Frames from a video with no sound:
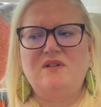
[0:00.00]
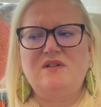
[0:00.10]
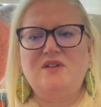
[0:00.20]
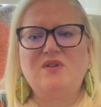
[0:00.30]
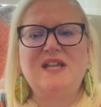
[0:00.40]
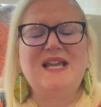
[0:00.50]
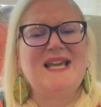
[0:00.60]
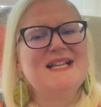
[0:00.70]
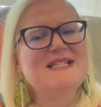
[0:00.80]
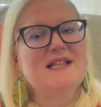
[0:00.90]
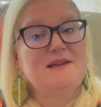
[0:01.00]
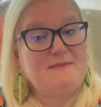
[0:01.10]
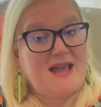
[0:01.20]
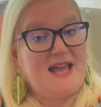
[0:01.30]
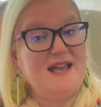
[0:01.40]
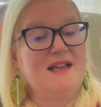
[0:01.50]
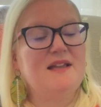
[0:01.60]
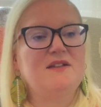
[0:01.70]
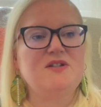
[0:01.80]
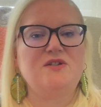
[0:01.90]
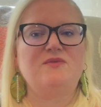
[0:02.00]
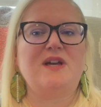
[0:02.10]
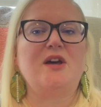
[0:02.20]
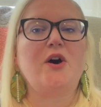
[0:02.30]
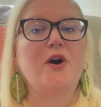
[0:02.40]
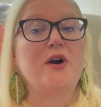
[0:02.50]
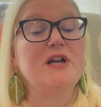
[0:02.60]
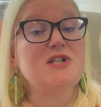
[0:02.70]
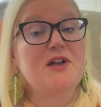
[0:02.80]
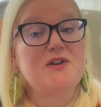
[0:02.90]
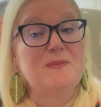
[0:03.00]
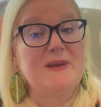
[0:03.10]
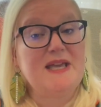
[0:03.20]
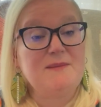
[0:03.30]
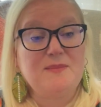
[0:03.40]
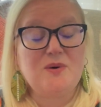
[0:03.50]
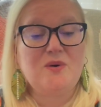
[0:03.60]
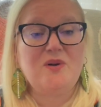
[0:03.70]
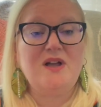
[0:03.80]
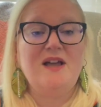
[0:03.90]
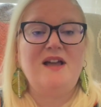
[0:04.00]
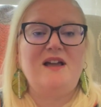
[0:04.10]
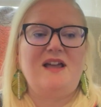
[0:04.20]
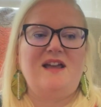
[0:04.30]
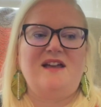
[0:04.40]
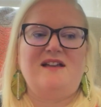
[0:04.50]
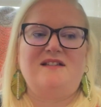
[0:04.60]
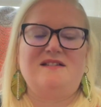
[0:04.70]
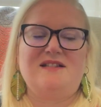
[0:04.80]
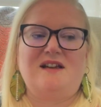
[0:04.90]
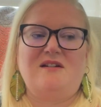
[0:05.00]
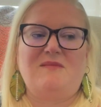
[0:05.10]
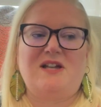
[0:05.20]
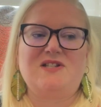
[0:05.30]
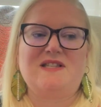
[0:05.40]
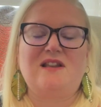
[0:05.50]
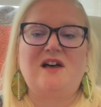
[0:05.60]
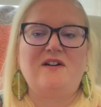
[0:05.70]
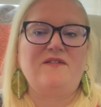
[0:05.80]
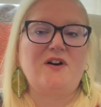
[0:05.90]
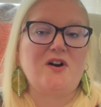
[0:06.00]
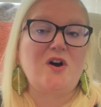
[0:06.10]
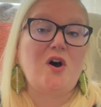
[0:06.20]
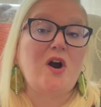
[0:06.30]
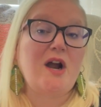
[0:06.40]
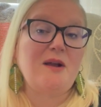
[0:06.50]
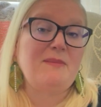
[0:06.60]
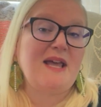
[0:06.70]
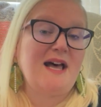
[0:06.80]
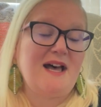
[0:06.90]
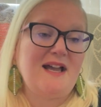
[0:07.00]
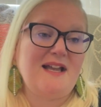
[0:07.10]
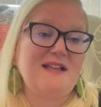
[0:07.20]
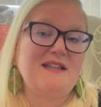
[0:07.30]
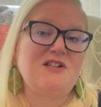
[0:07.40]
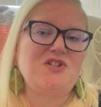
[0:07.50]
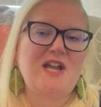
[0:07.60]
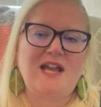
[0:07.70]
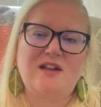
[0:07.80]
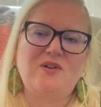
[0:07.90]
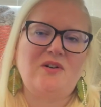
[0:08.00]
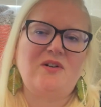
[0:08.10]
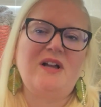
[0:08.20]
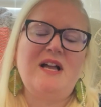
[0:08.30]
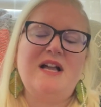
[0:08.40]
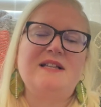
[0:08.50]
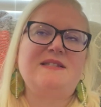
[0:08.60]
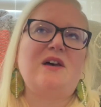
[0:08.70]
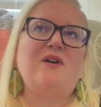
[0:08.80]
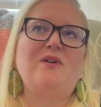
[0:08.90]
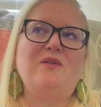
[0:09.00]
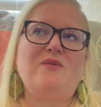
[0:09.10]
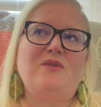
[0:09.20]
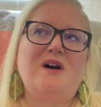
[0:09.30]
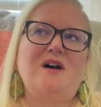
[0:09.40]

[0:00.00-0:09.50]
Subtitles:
you can easily make to encourage other people. And I just love her heart behind the channel. So